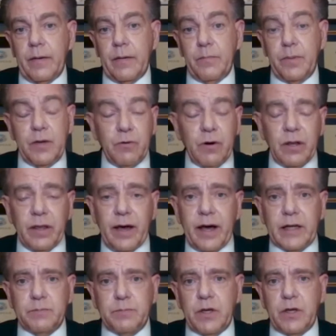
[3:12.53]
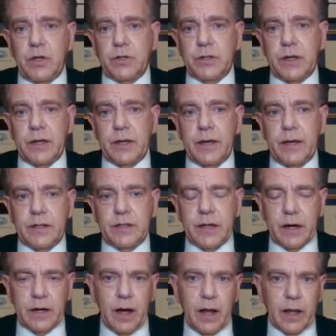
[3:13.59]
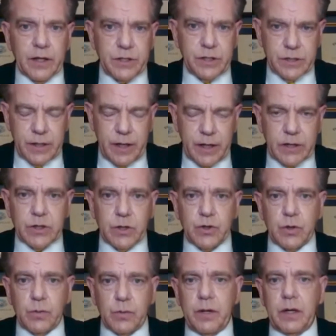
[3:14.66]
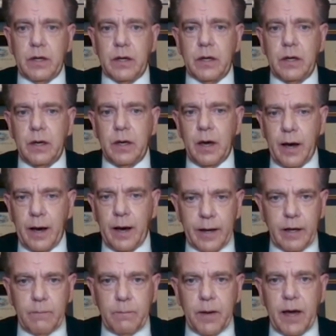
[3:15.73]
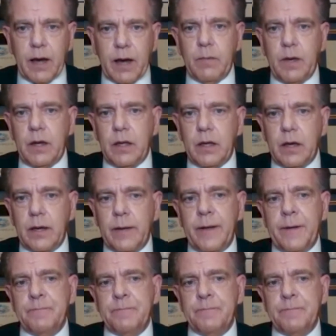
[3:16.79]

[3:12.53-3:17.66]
be realized by using technologies like social media, high impact media,